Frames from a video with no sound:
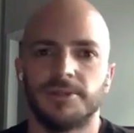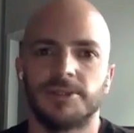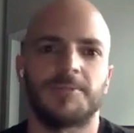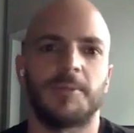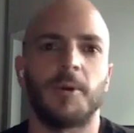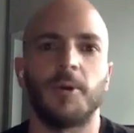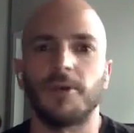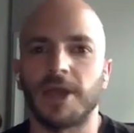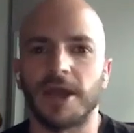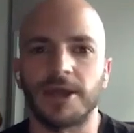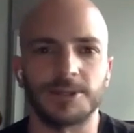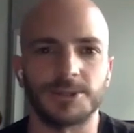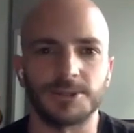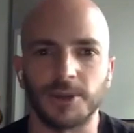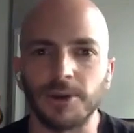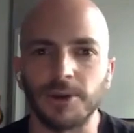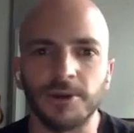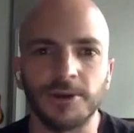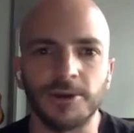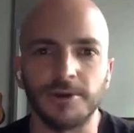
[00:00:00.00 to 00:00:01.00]
spoke out of
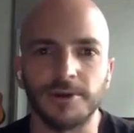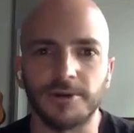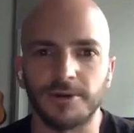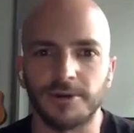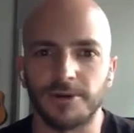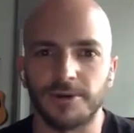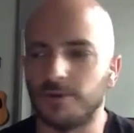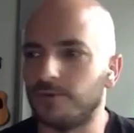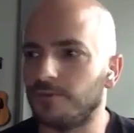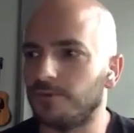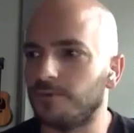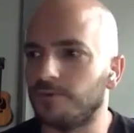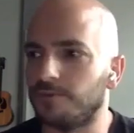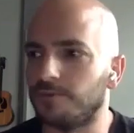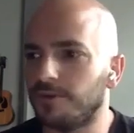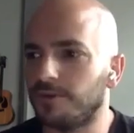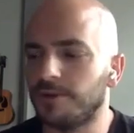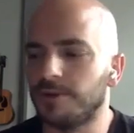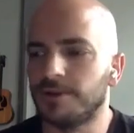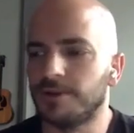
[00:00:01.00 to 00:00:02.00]
turn or you
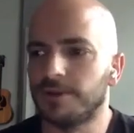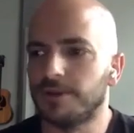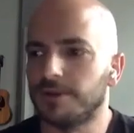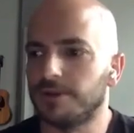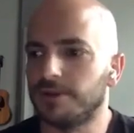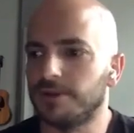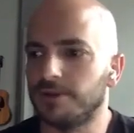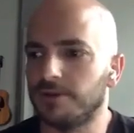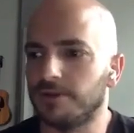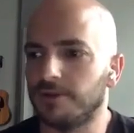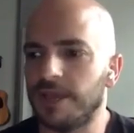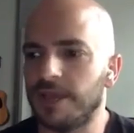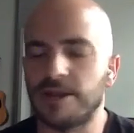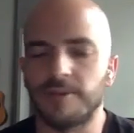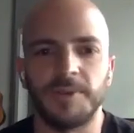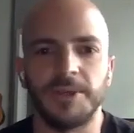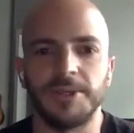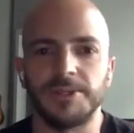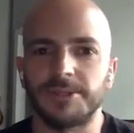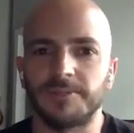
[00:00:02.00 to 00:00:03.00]

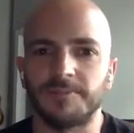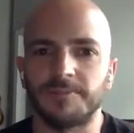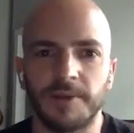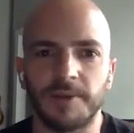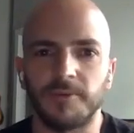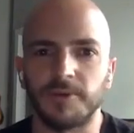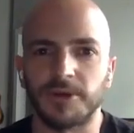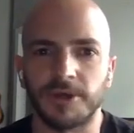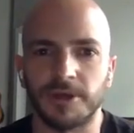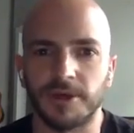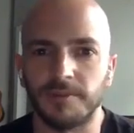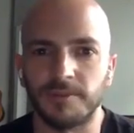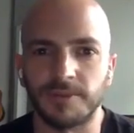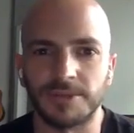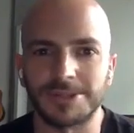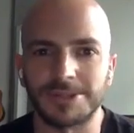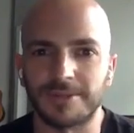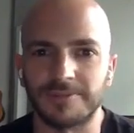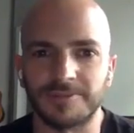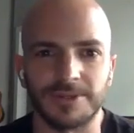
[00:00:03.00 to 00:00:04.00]
ate a piece of bubble gum
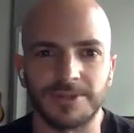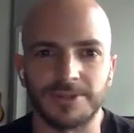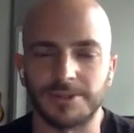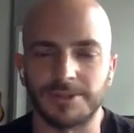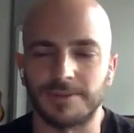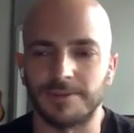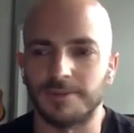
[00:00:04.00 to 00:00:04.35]
or something